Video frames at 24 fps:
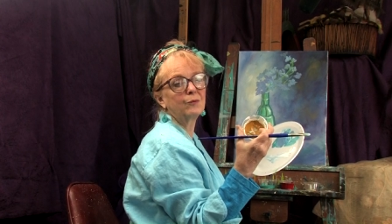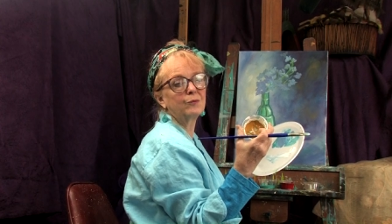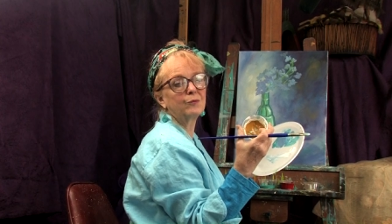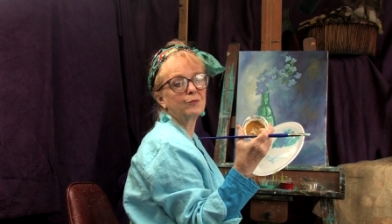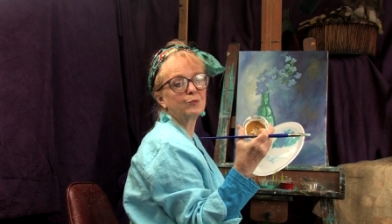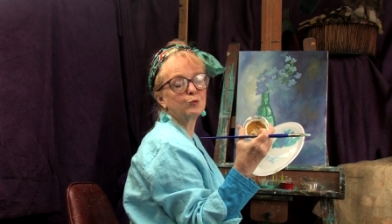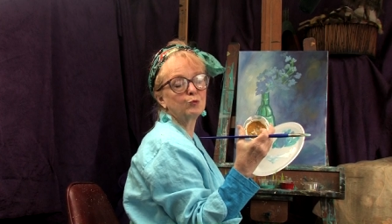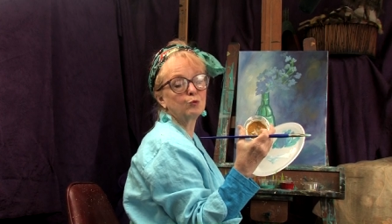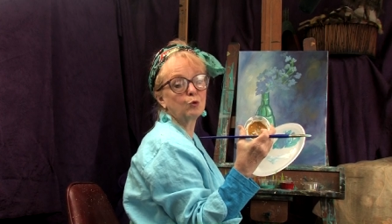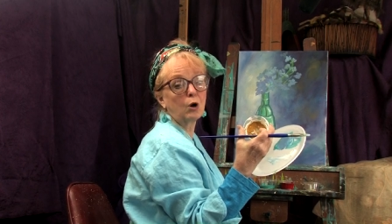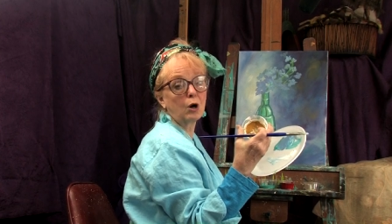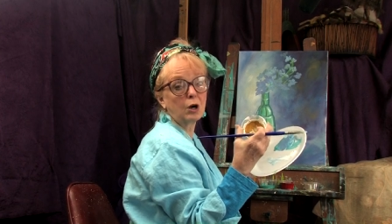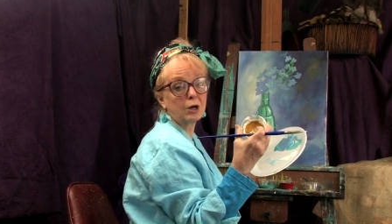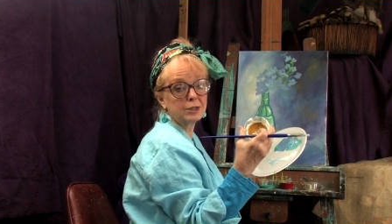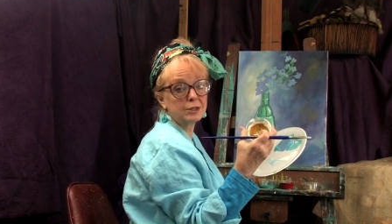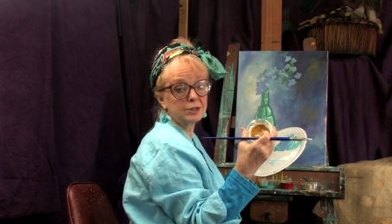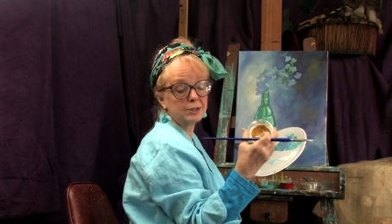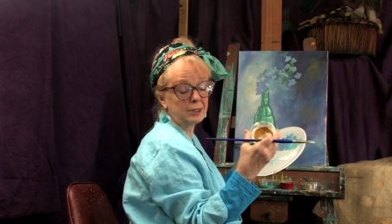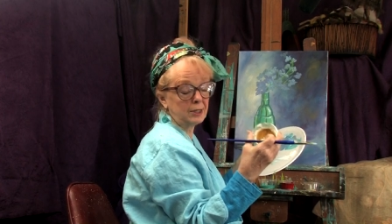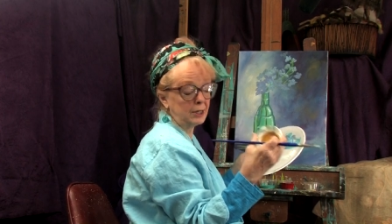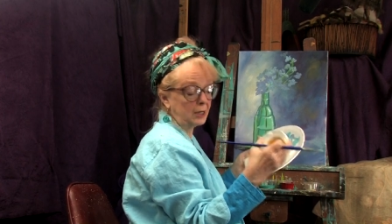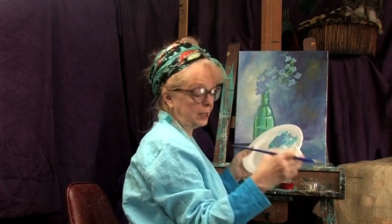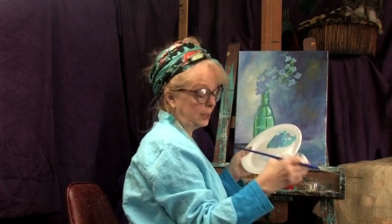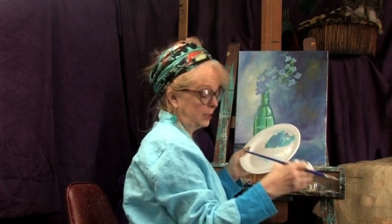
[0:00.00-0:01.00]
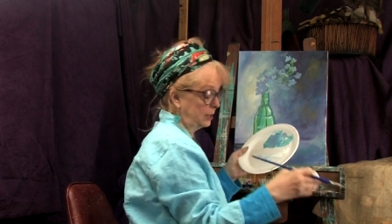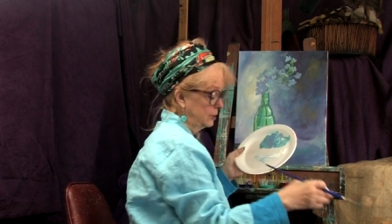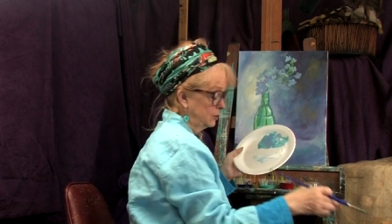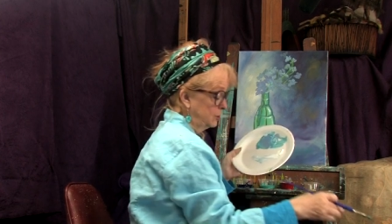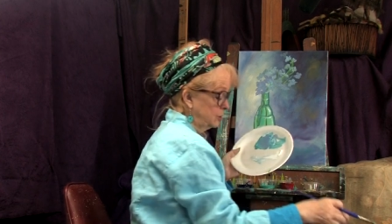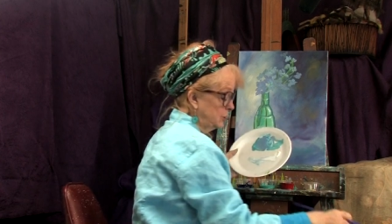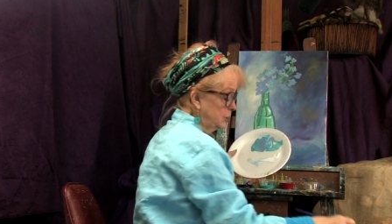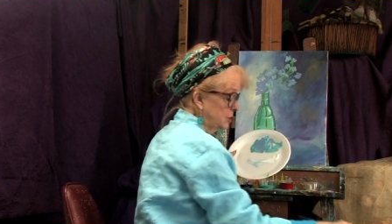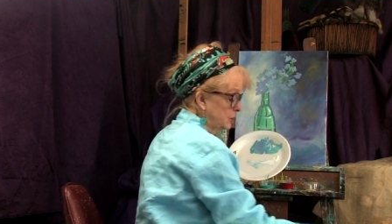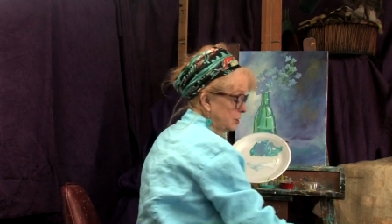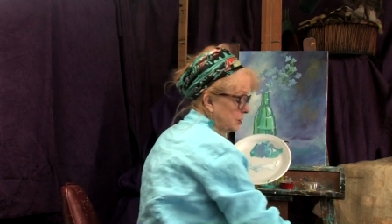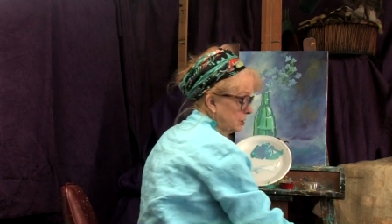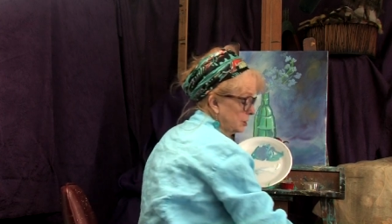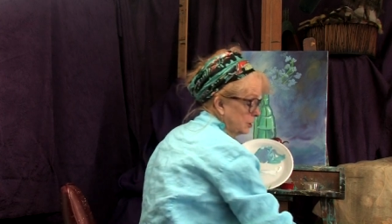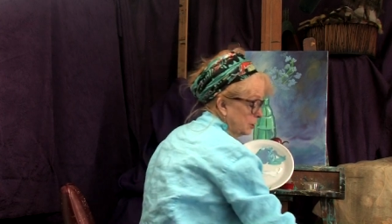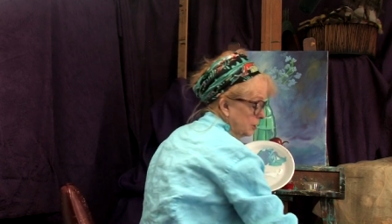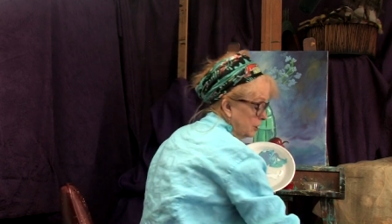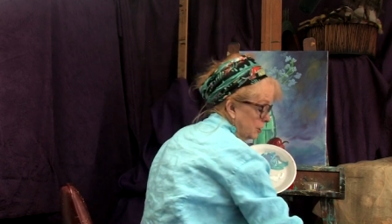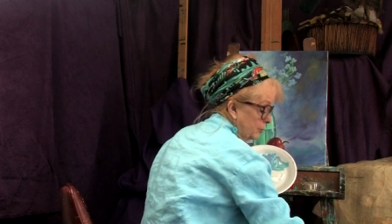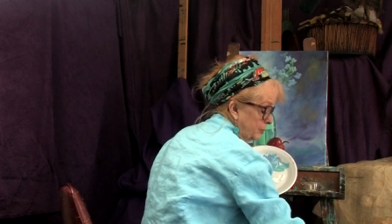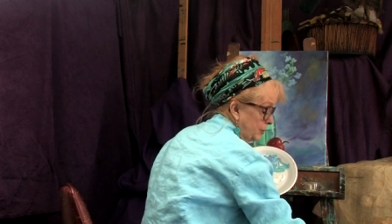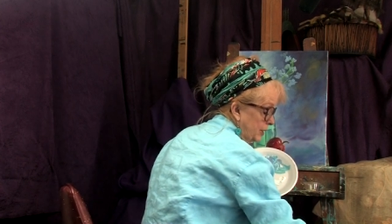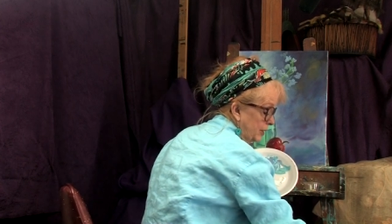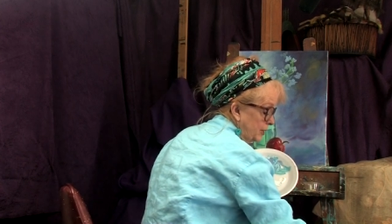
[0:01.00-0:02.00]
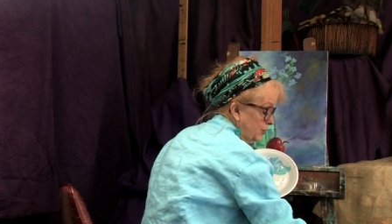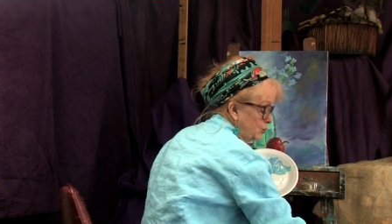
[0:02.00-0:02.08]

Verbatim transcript: raw sienna, just a little bit.